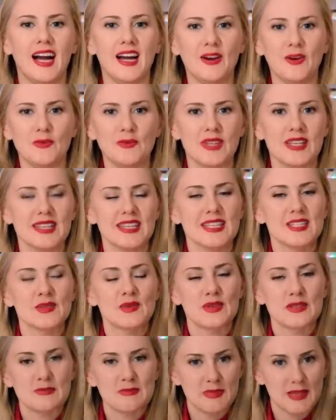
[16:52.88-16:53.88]
I hope that this
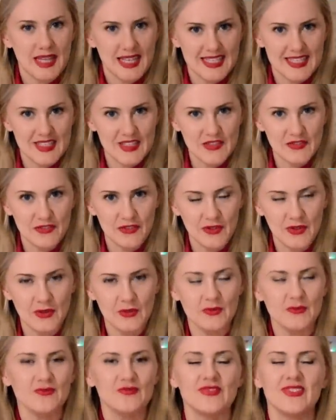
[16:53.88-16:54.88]
was pleasant for
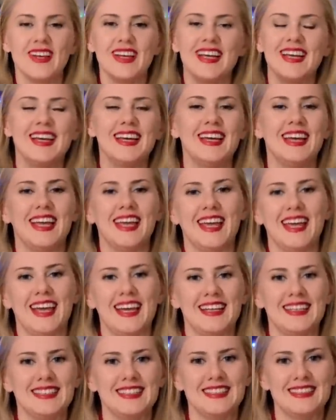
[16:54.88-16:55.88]
you
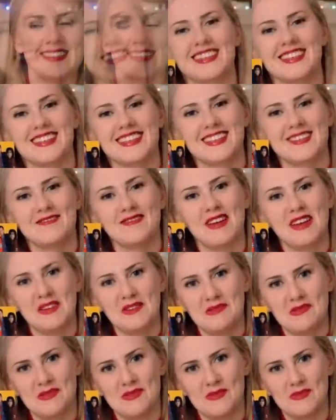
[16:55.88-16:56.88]
and uh,
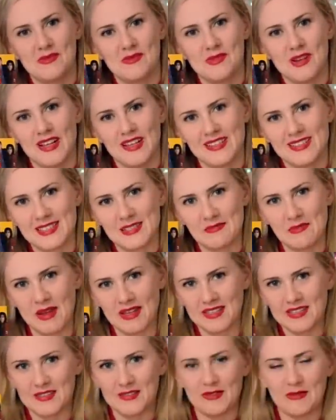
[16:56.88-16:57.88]
money well spent
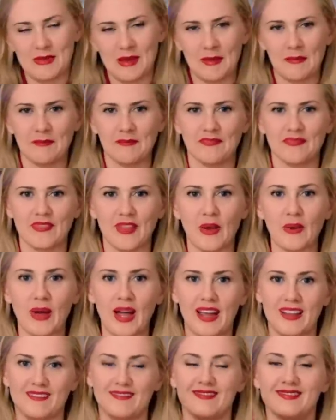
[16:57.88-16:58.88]

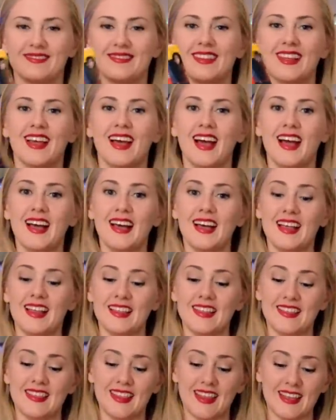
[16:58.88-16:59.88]
Okay.
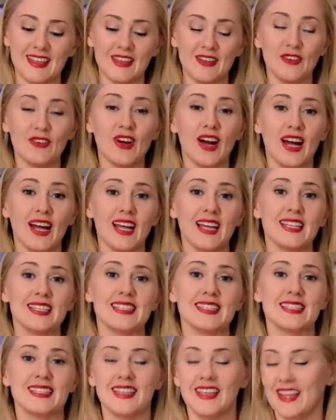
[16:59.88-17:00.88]
Thank you
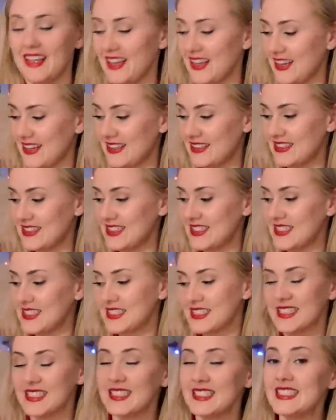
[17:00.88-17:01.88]
guys and
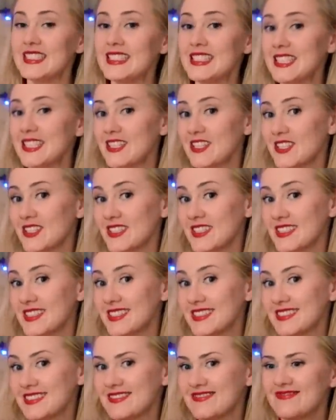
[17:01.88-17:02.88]
cheers.